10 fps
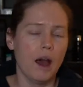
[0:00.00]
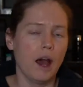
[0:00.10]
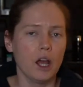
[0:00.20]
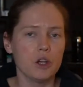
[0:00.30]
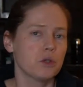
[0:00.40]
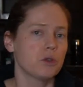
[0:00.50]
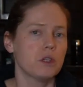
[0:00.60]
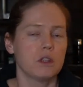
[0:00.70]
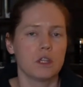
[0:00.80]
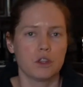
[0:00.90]
I also
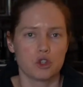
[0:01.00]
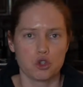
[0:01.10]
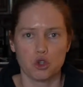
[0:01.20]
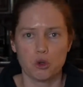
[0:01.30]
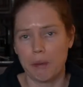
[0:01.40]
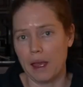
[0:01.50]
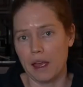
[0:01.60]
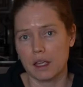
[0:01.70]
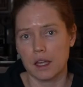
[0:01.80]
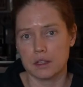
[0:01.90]
think that the shoulder
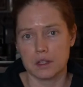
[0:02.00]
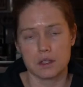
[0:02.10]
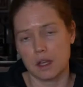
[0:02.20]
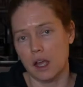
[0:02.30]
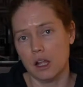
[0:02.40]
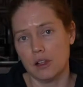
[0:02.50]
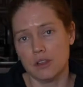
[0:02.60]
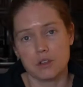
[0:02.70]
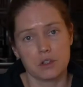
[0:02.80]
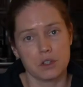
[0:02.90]
bag as a style
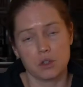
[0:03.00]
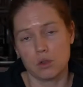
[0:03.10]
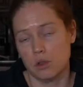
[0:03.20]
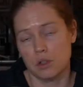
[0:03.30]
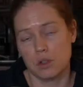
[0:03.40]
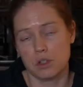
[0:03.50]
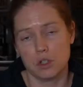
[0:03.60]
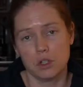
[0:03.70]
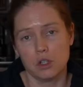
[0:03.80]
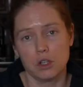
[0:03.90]
is just a
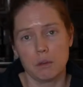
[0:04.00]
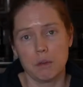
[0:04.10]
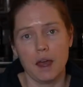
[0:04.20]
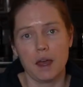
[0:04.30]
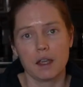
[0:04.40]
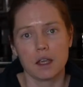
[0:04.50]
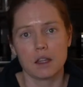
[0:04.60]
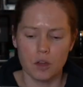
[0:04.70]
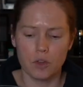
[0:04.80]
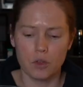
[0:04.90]
good looking bag.
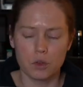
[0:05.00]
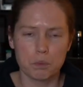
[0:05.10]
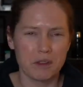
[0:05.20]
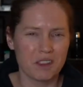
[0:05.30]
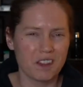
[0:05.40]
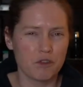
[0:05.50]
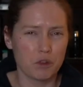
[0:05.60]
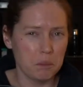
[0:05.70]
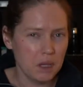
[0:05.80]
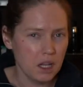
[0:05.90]
But for
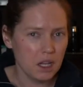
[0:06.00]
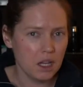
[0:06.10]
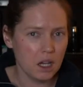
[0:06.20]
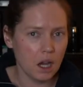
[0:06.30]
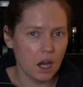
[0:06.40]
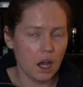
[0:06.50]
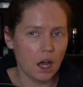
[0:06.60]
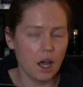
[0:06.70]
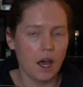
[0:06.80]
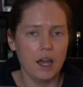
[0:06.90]
me,
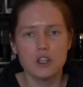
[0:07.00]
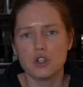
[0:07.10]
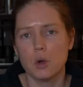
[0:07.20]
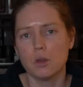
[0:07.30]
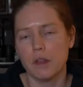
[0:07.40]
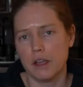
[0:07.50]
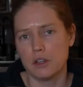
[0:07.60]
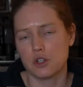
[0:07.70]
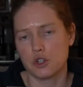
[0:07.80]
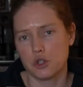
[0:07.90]
I don't like
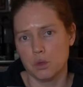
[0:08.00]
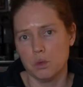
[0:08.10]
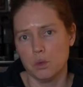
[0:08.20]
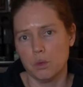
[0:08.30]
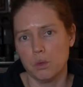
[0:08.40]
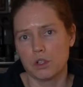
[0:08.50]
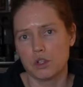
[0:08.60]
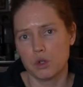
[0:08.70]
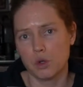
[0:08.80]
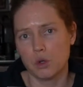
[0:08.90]
to shoot with a
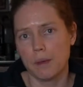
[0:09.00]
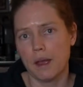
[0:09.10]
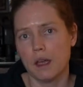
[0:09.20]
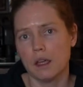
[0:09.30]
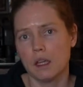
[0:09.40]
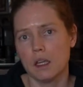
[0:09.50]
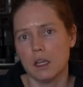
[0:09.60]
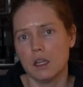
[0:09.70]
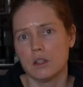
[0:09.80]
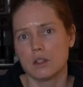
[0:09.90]
shoulder bag
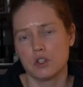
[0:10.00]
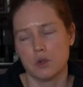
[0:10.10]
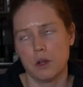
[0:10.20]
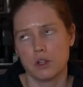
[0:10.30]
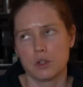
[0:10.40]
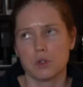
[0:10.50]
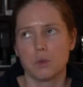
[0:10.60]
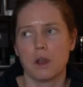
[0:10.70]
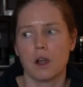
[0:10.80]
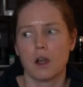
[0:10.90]
in situations
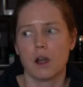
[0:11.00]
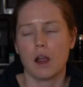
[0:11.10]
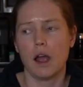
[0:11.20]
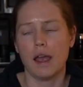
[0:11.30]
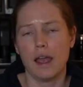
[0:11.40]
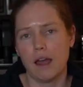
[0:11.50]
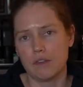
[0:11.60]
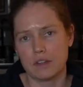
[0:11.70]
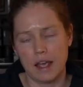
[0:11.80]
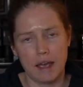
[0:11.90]
where I have
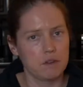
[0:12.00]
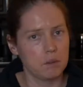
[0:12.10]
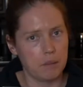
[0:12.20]
to have the